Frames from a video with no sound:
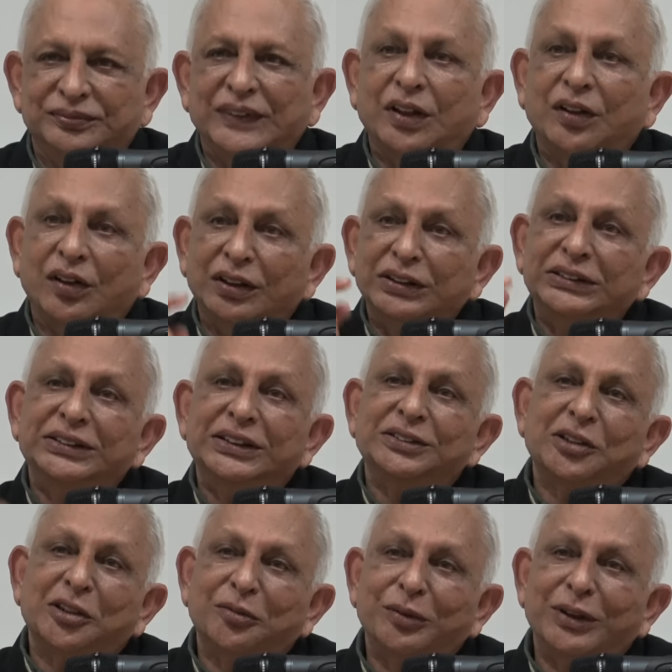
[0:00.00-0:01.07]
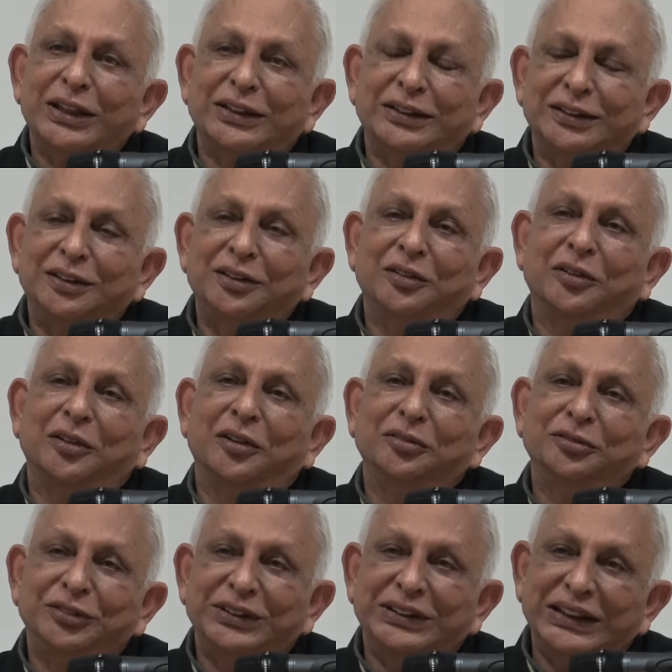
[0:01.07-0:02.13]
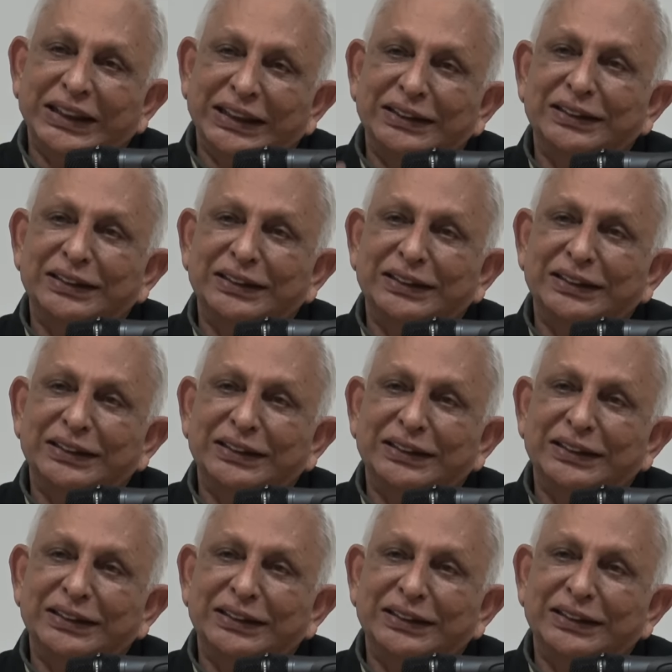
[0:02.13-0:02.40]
The conscious operator of the